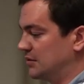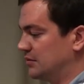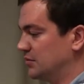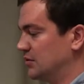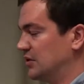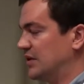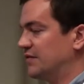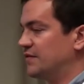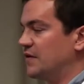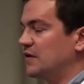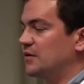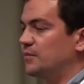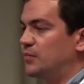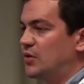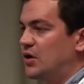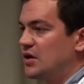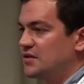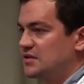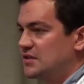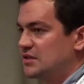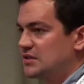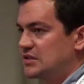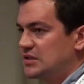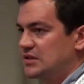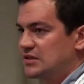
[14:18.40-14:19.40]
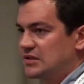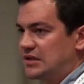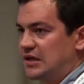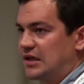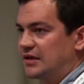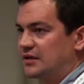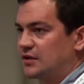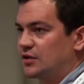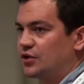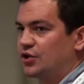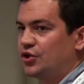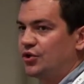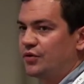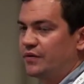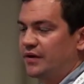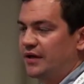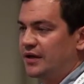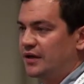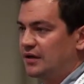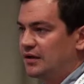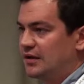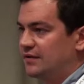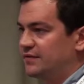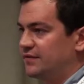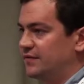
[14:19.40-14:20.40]
different processes like
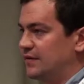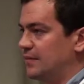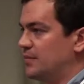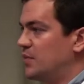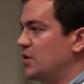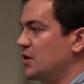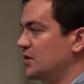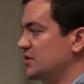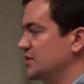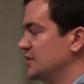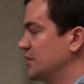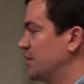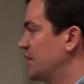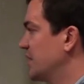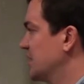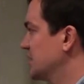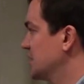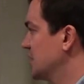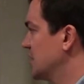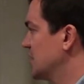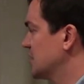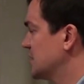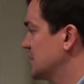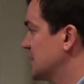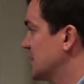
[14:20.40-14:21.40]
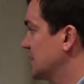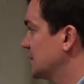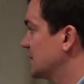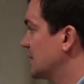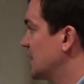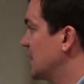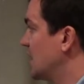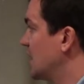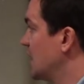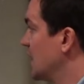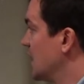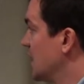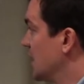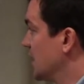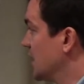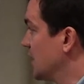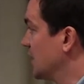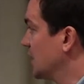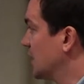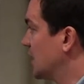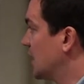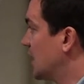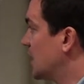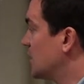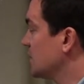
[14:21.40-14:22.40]
curing of epoxy resin, etc.,
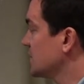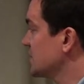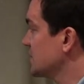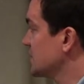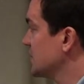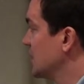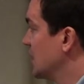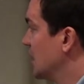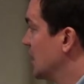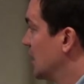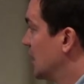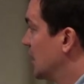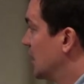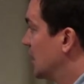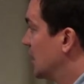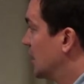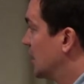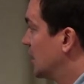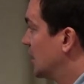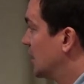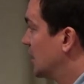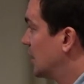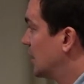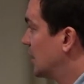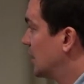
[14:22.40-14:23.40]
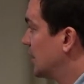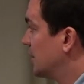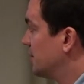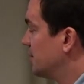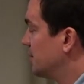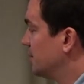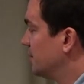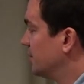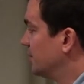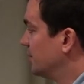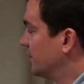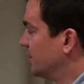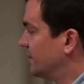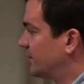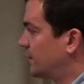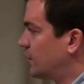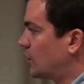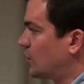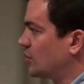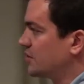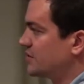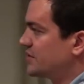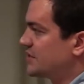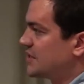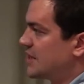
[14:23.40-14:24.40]
in-house.
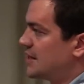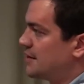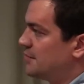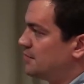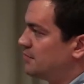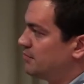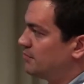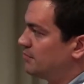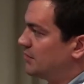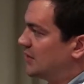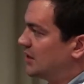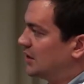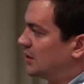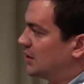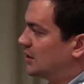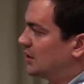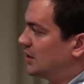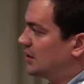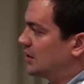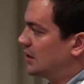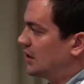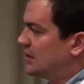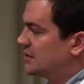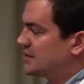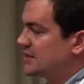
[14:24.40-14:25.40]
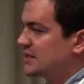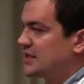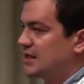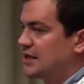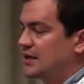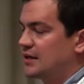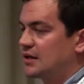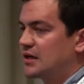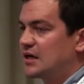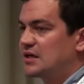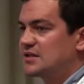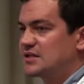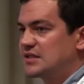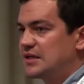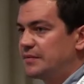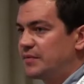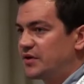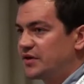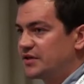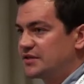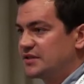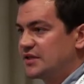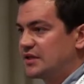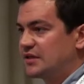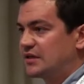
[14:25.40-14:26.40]
For some, let's say,
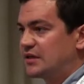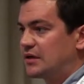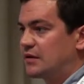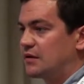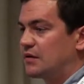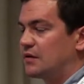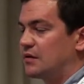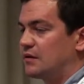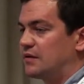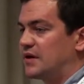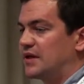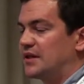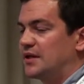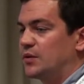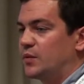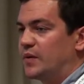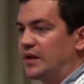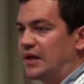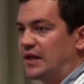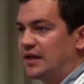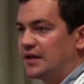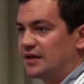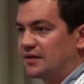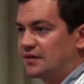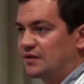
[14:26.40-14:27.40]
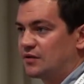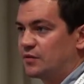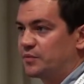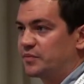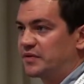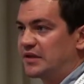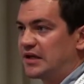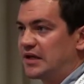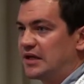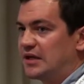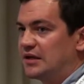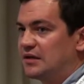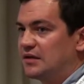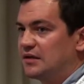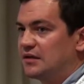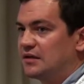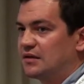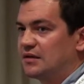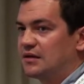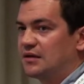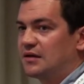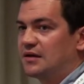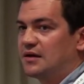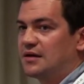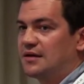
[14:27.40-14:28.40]
customers that are already willing to obtain
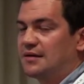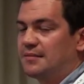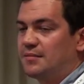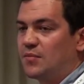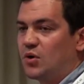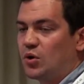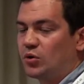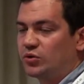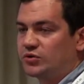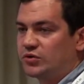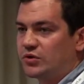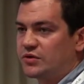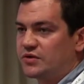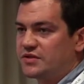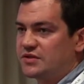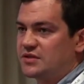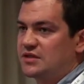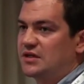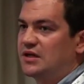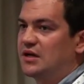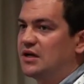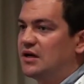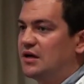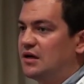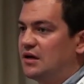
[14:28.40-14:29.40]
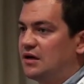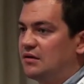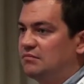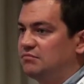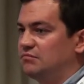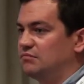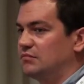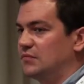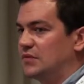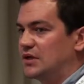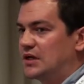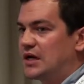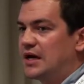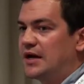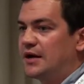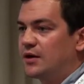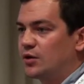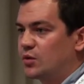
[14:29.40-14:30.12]
motors in a higher